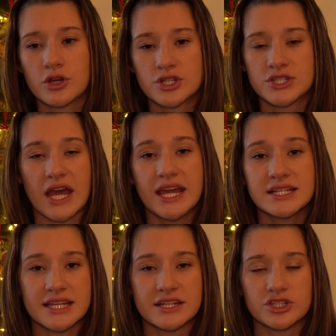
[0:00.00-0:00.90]

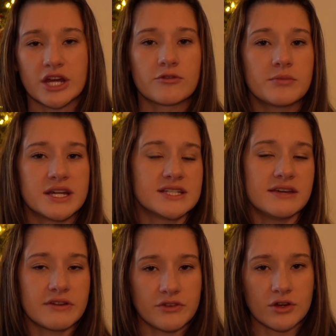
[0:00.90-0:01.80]
site in general, because
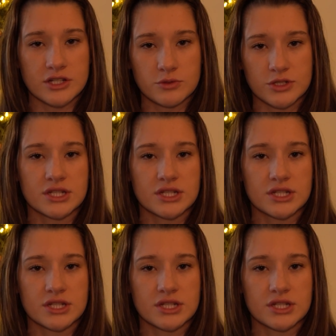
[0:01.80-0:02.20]
even if you got a Switch